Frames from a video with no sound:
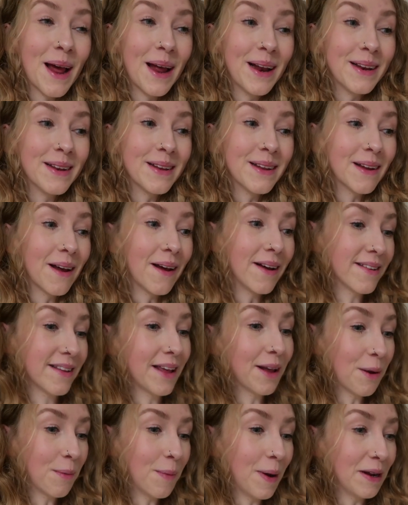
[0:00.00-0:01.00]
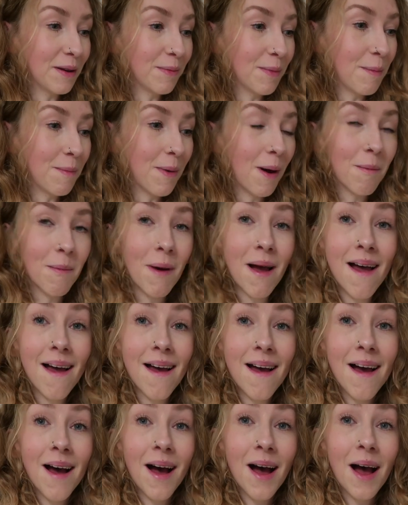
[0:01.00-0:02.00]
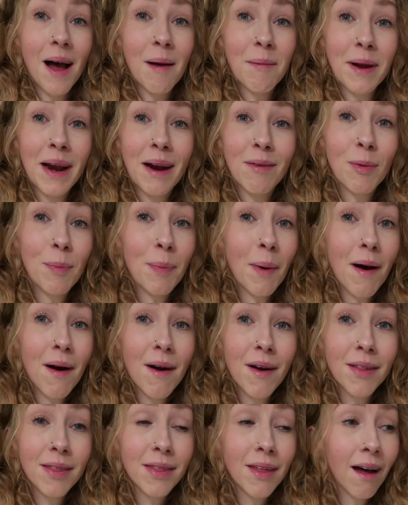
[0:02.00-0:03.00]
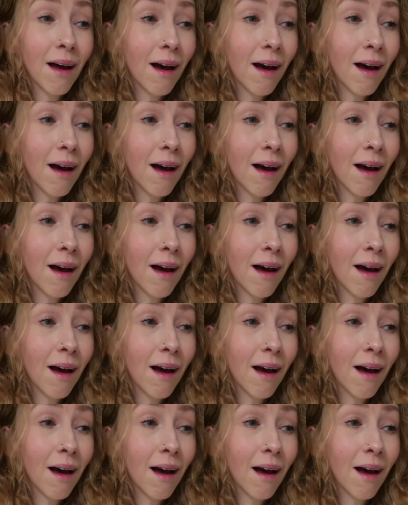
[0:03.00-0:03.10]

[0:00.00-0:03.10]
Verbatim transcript: and I say goodbye to my mum, I'm gonna have a bath.